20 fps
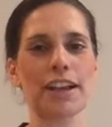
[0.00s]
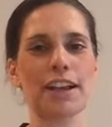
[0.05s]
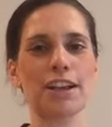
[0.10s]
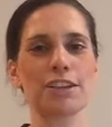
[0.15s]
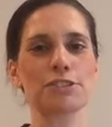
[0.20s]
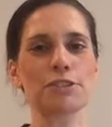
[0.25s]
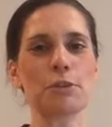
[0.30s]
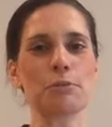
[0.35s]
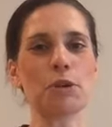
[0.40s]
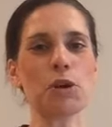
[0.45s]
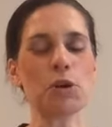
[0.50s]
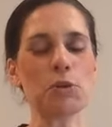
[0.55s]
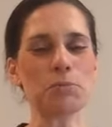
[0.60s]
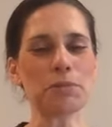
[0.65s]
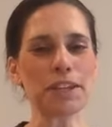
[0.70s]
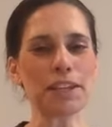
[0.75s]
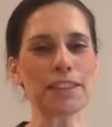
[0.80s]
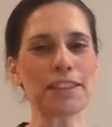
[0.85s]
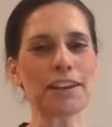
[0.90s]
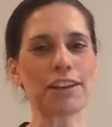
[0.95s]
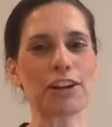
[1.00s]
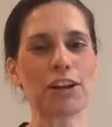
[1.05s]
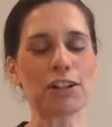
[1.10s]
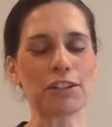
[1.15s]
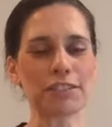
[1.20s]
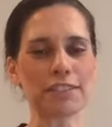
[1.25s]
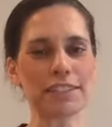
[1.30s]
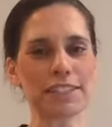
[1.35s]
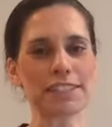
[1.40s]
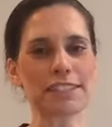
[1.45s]
So I'm hoping that all
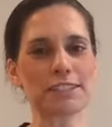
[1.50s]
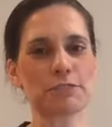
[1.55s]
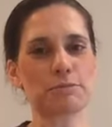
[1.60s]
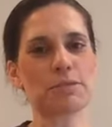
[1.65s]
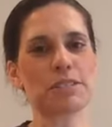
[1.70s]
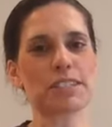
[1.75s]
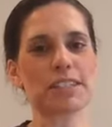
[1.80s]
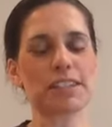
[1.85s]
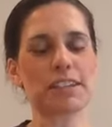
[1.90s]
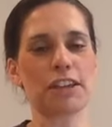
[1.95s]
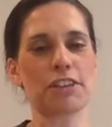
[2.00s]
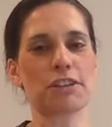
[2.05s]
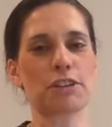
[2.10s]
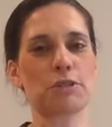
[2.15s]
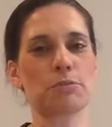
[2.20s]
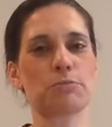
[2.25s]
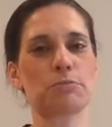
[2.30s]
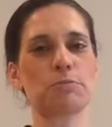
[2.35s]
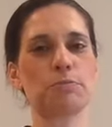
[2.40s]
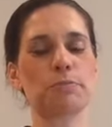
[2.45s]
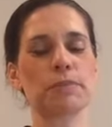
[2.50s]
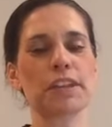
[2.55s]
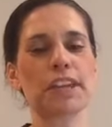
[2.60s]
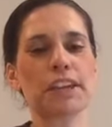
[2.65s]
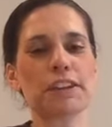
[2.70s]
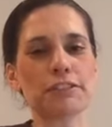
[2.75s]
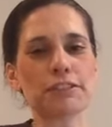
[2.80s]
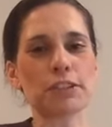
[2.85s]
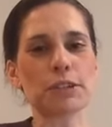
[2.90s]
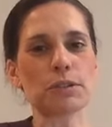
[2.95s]
of these tips together
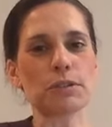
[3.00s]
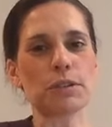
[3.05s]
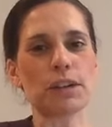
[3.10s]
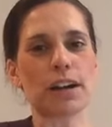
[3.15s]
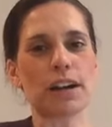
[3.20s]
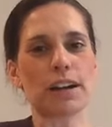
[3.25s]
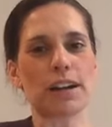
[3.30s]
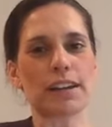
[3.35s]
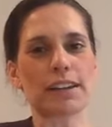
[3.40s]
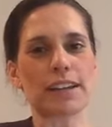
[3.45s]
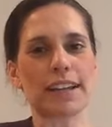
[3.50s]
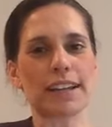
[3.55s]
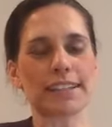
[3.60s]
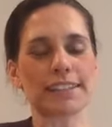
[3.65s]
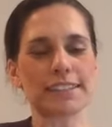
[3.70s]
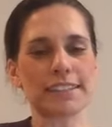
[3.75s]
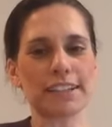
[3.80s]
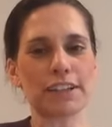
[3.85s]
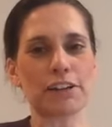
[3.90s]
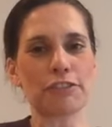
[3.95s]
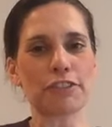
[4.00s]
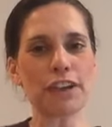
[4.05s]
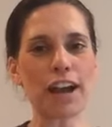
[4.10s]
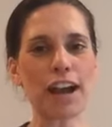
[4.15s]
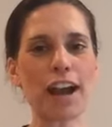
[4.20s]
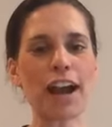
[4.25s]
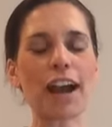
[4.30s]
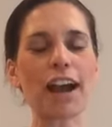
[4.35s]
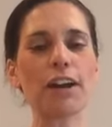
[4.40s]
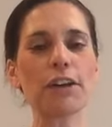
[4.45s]
give you an idea of
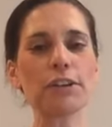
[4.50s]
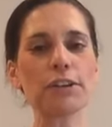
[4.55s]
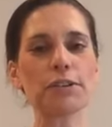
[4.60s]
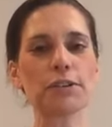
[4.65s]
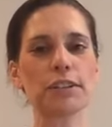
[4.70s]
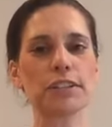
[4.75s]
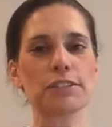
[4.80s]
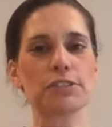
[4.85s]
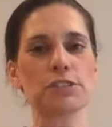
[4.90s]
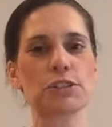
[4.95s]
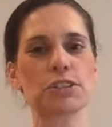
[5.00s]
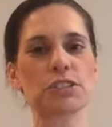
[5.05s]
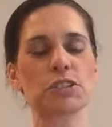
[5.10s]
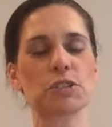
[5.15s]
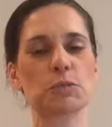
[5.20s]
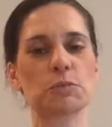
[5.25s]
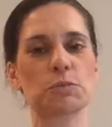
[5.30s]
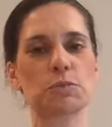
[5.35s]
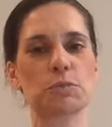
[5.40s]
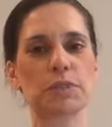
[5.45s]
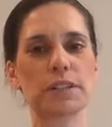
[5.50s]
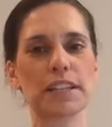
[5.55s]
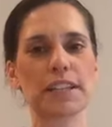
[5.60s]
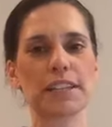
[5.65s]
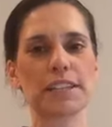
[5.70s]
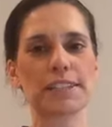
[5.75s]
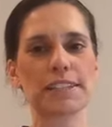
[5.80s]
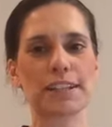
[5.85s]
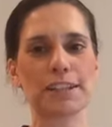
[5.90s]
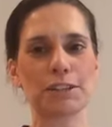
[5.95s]
how you can start to bring
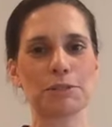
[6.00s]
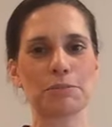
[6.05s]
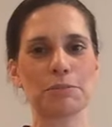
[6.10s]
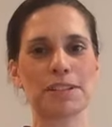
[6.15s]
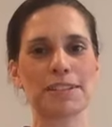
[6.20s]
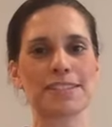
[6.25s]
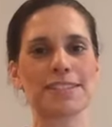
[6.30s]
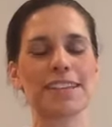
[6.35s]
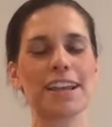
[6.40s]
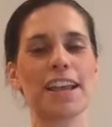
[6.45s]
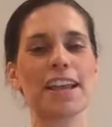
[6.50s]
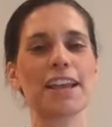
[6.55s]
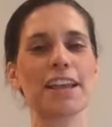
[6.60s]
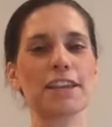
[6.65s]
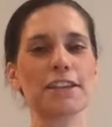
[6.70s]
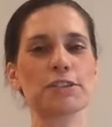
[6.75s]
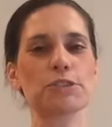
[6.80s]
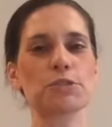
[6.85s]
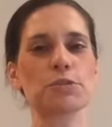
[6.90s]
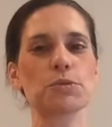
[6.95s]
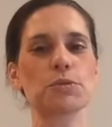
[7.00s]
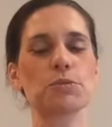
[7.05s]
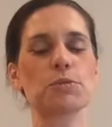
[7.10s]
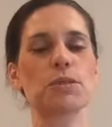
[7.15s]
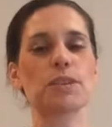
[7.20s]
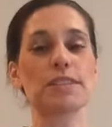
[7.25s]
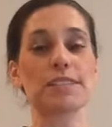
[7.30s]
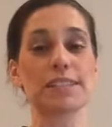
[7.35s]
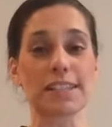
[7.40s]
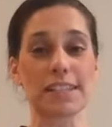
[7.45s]
these elements into
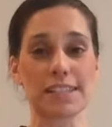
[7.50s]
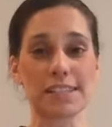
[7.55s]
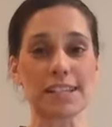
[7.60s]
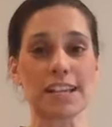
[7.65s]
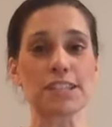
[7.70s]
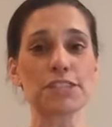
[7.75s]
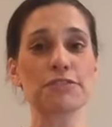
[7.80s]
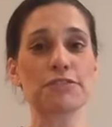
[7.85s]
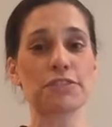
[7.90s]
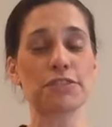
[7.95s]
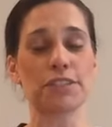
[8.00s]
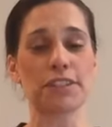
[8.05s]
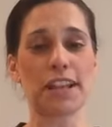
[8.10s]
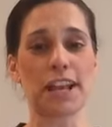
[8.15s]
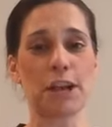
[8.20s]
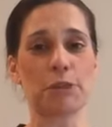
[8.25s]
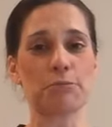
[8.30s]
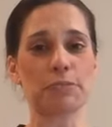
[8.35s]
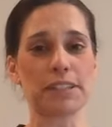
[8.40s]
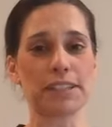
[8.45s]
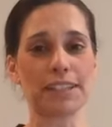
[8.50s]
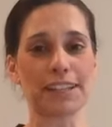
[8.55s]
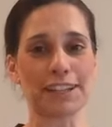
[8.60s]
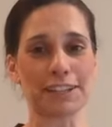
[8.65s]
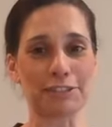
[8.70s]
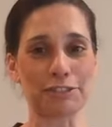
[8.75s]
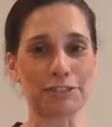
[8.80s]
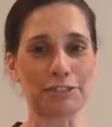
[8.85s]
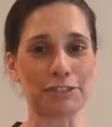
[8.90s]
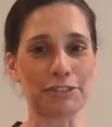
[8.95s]
a successful and happy
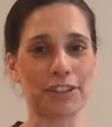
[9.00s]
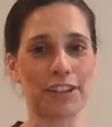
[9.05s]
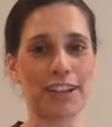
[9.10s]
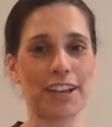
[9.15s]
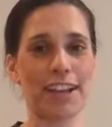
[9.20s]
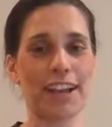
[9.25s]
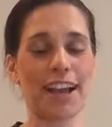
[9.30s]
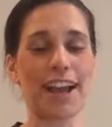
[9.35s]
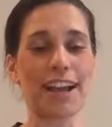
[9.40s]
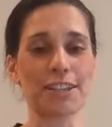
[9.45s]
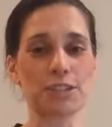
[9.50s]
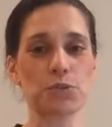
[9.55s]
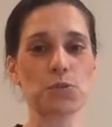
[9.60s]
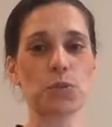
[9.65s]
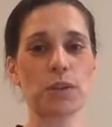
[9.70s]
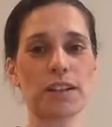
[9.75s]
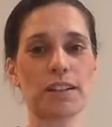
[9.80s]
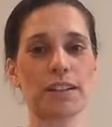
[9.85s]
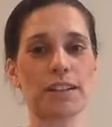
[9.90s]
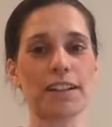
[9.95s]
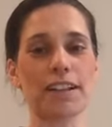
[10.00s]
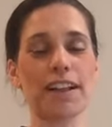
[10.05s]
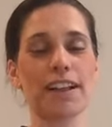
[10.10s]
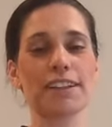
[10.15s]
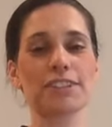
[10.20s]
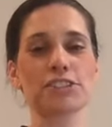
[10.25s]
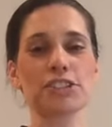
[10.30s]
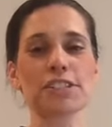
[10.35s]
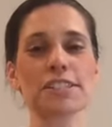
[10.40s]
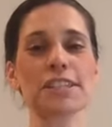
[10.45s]
life as well,
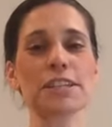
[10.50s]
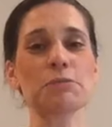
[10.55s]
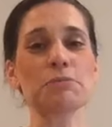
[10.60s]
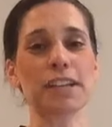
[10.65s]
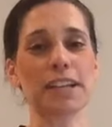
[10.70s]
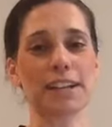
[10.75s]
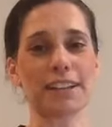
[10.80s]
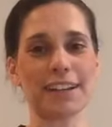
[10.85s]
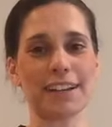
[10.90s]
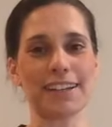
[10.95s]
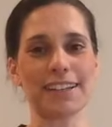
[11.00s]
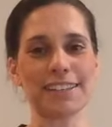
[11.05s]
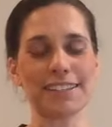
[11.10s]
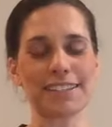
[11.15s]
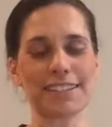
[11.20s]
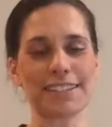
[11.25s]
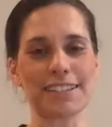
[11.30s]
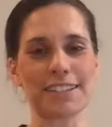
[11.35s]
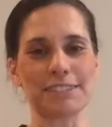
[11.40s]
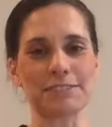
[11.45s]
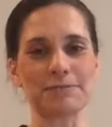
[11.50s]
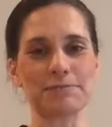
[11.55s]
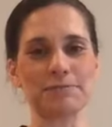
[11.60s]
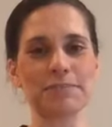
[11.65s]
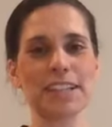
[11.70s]
just like my client did.